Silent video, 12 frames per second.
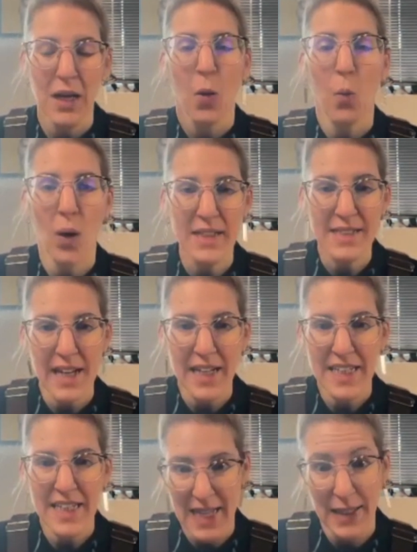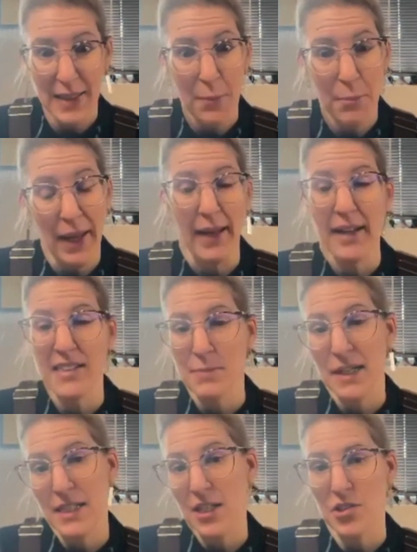Once I assign them, my
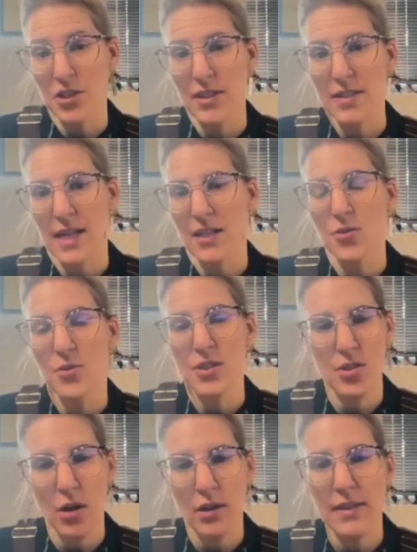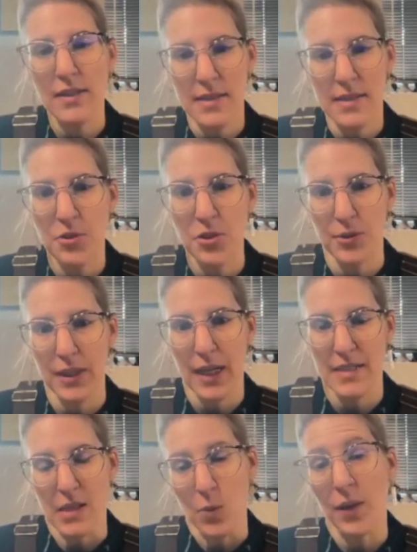expectation is that you start
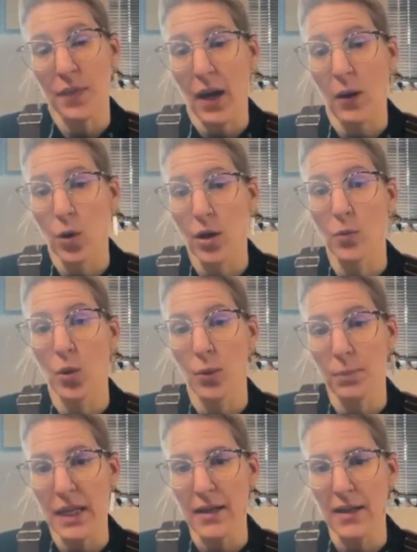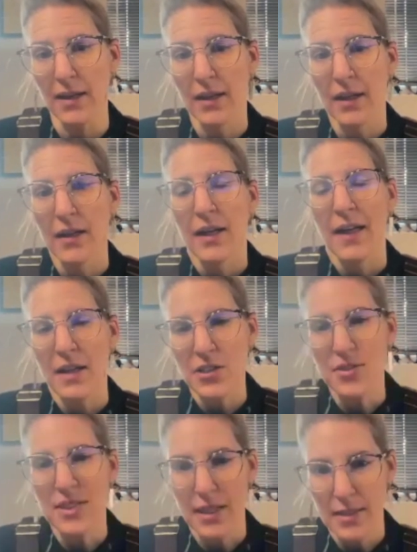conceptualizing what that work will be, and then you
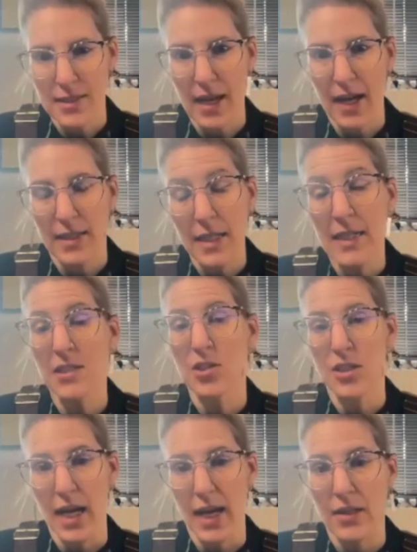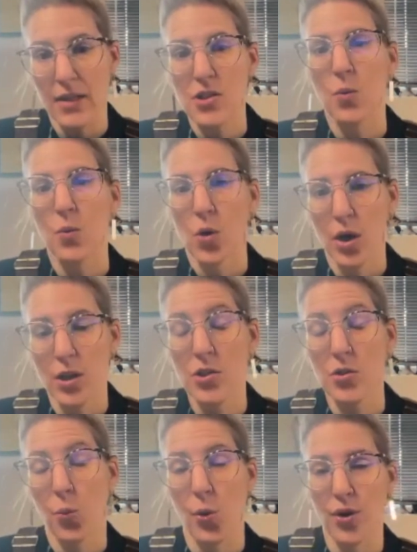set aside each day to work
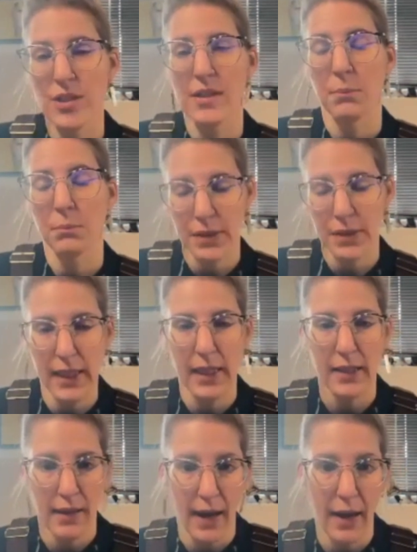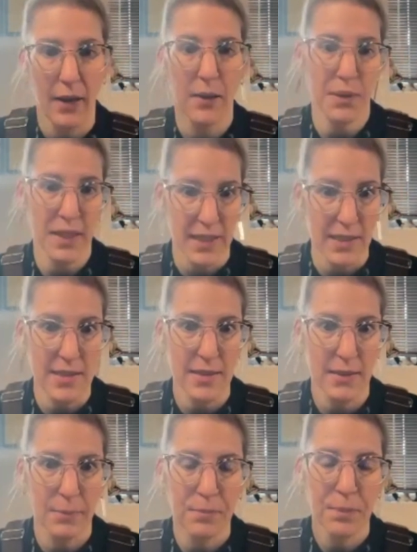towards completing that piece.
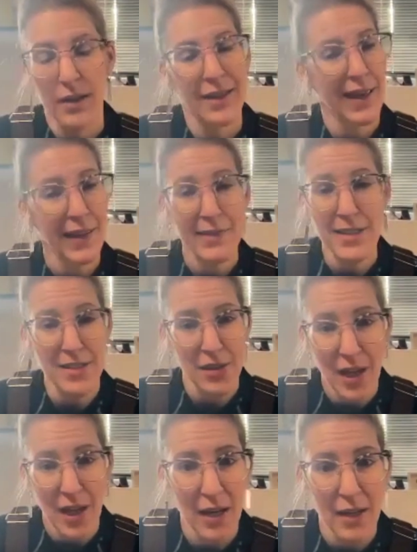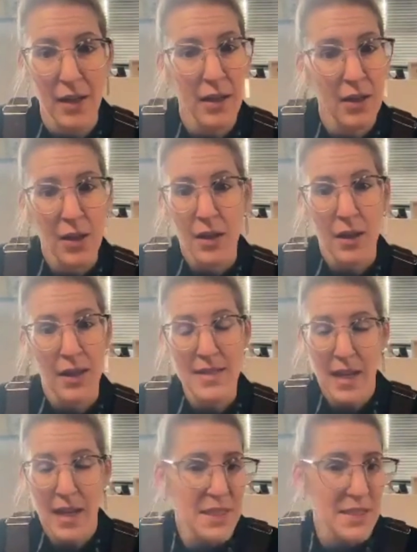Again, these are not
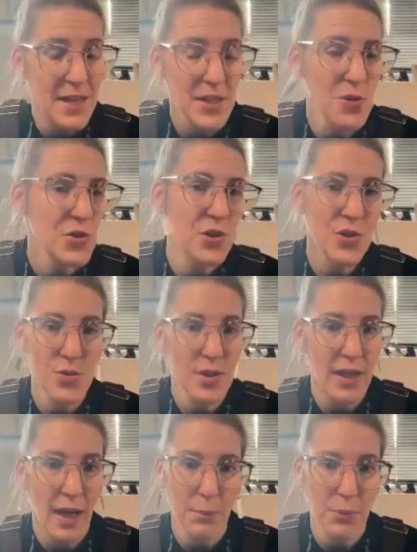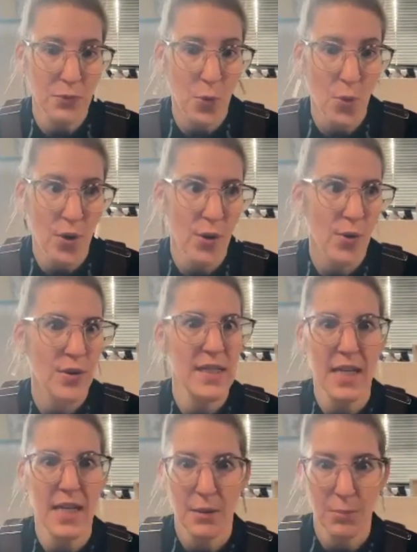assignments that you should do the night before or the
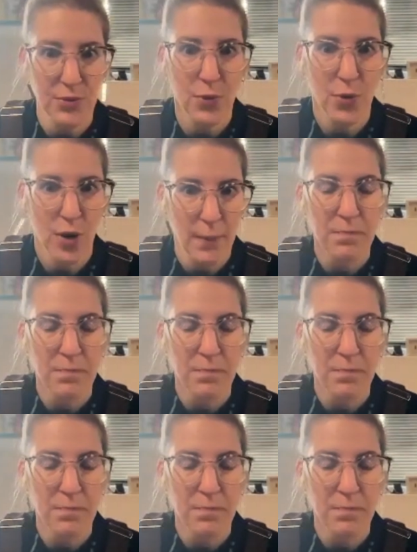day before.